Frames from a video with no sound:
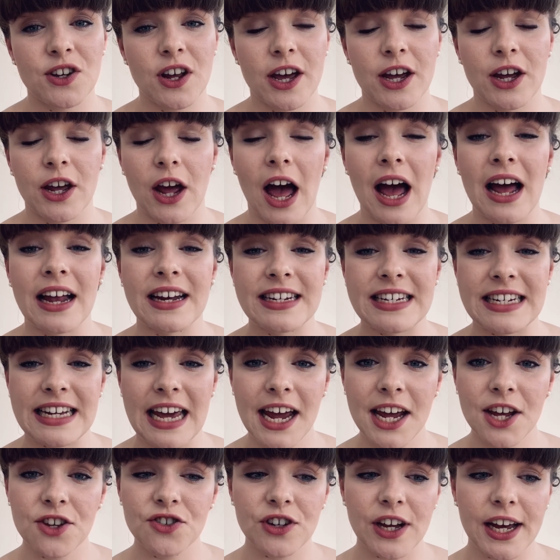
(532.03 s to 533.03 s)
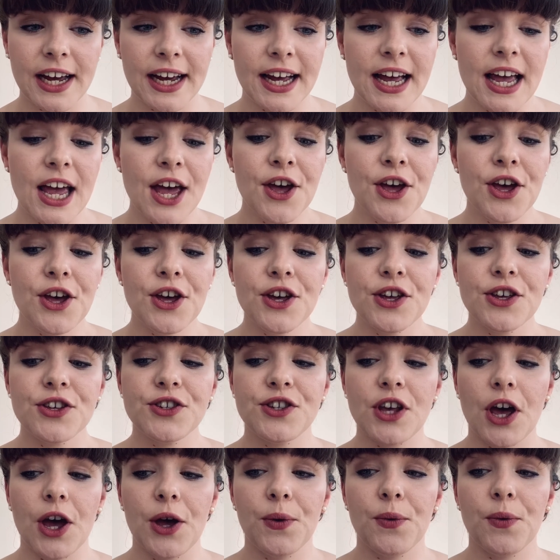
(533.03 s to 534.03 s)
anti-aging.
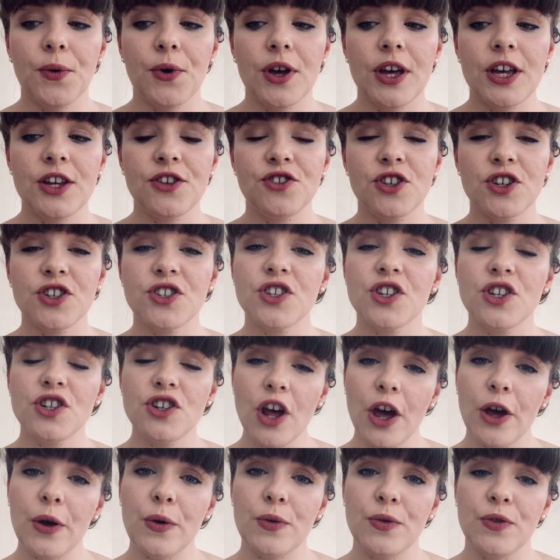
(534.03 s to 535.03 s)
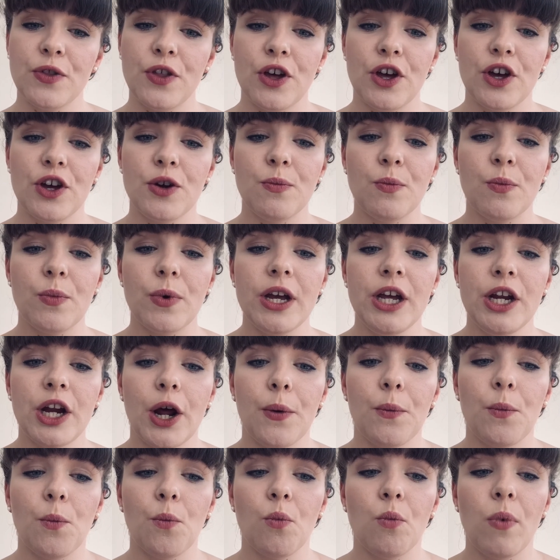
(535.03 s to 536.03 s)
So it's just to note that,
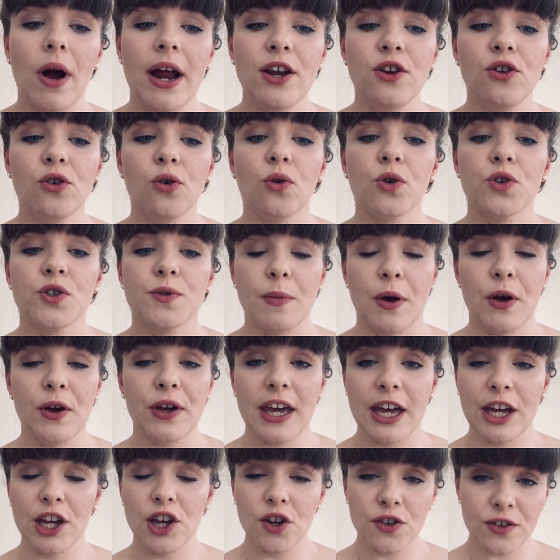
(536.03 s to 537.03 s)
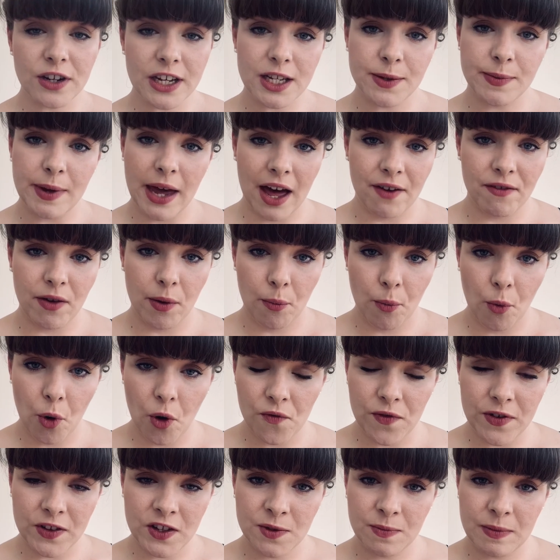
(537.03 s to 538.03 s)
when you're smoking, you need to be having more
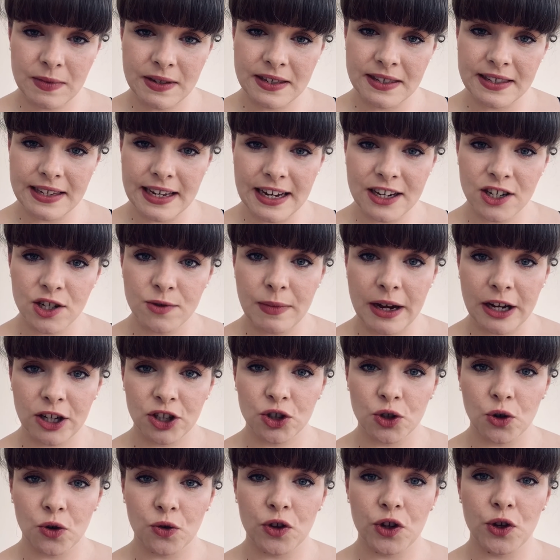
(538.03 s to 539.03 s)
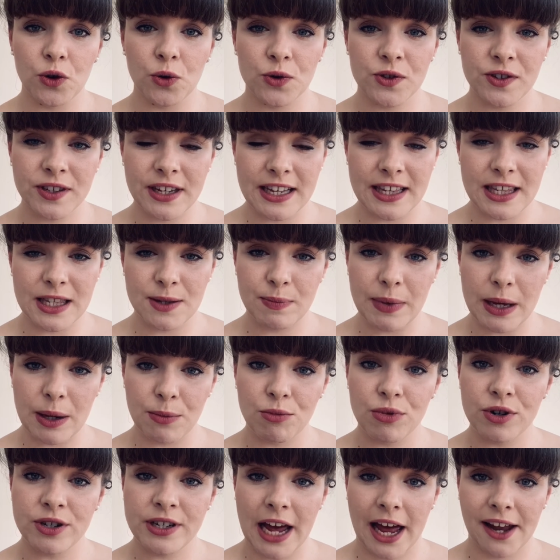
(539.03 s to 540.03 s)
vitamin C to make sure that your skin's being
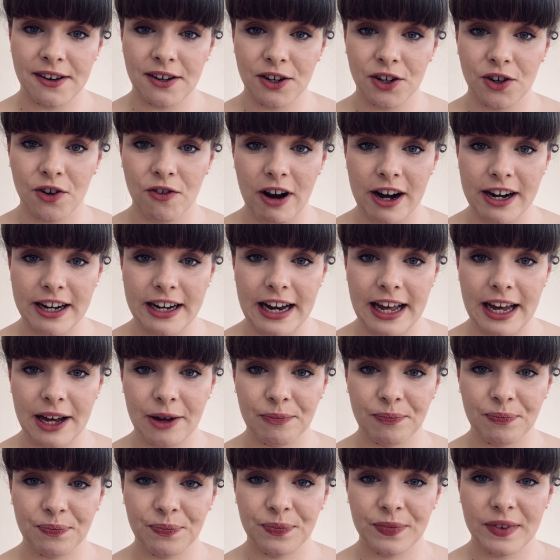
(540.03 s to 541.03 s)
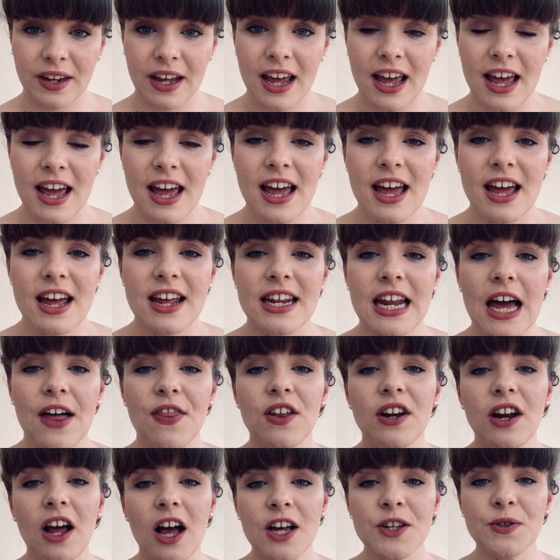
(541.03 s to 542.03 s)
protected correctly. Now, the
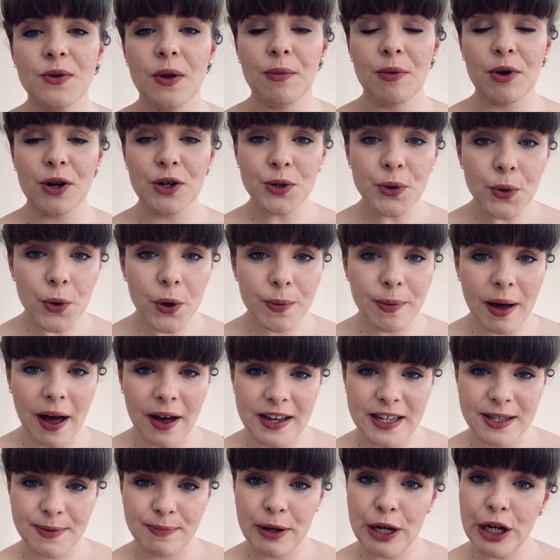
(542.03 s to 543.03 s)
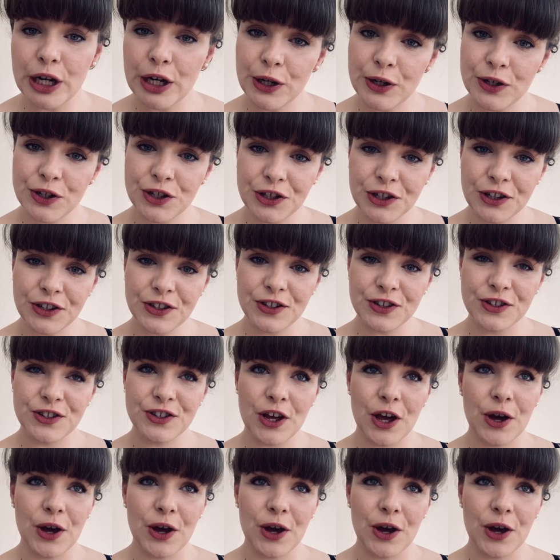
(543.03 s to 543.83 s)
last one I'm going to talk about is pollutants. So